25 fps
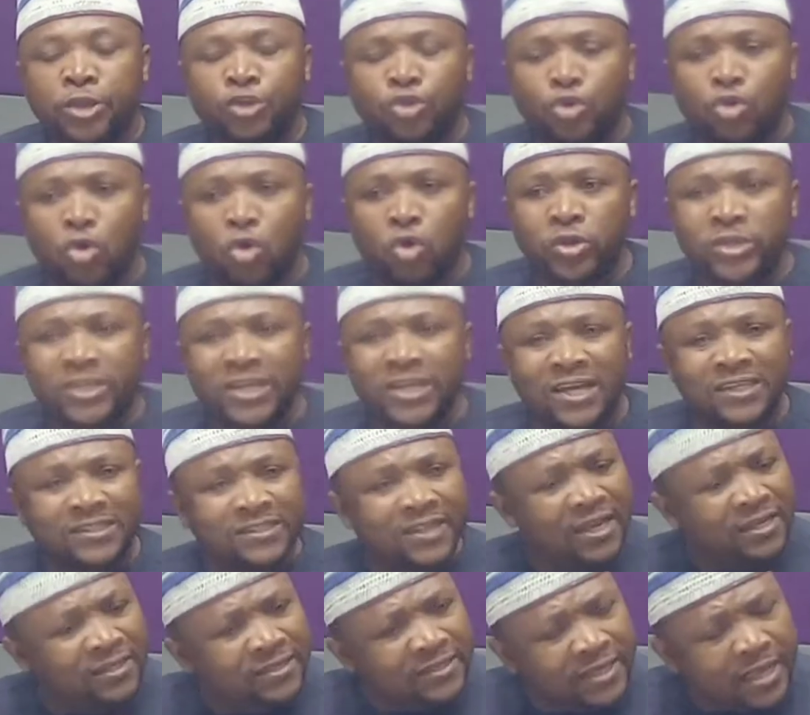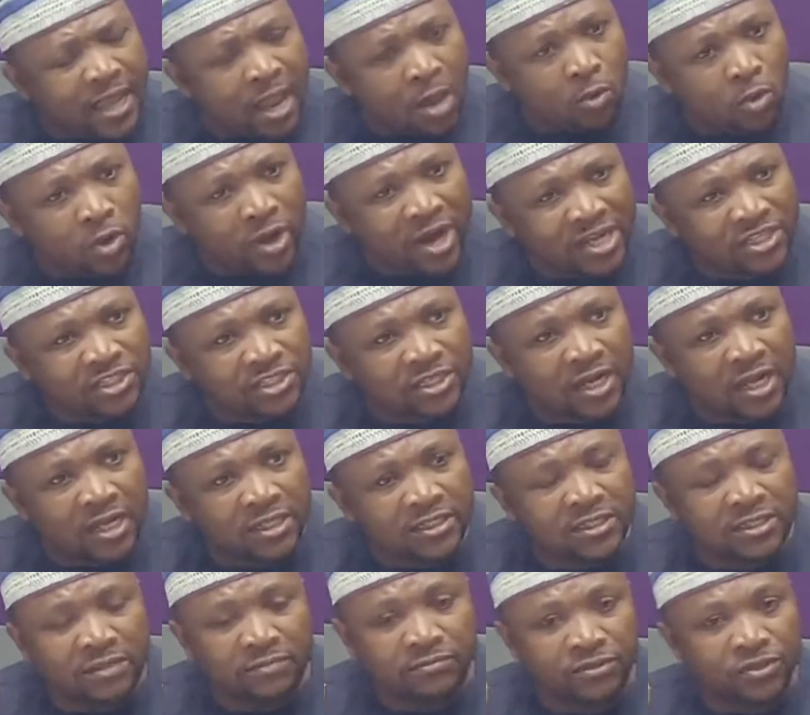you know, yes, I see our national
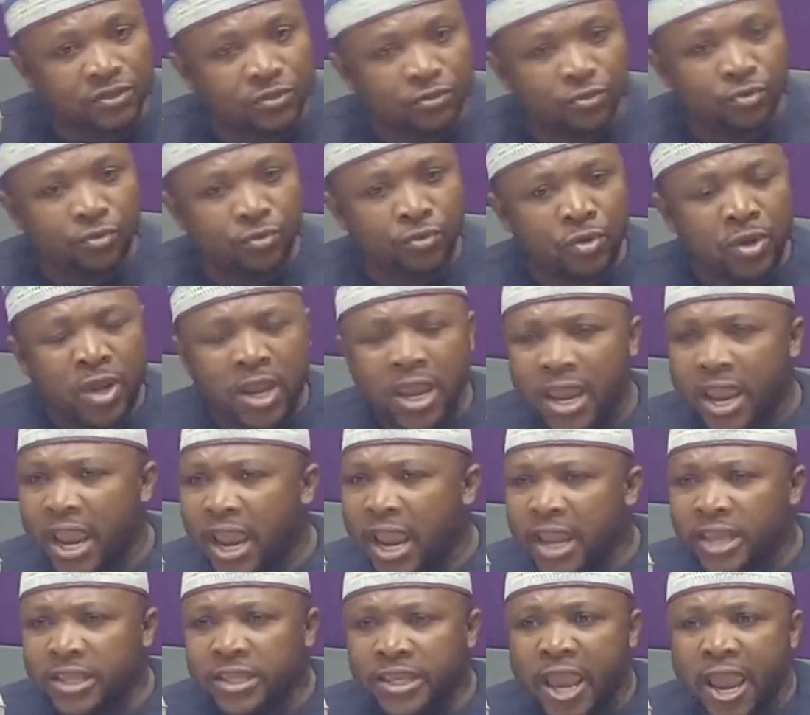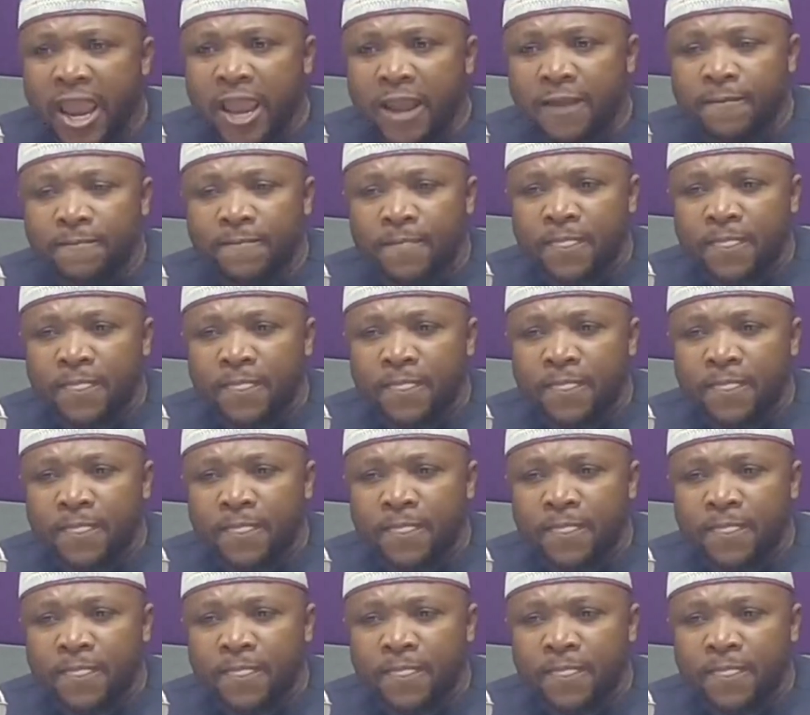teams logo. And yet,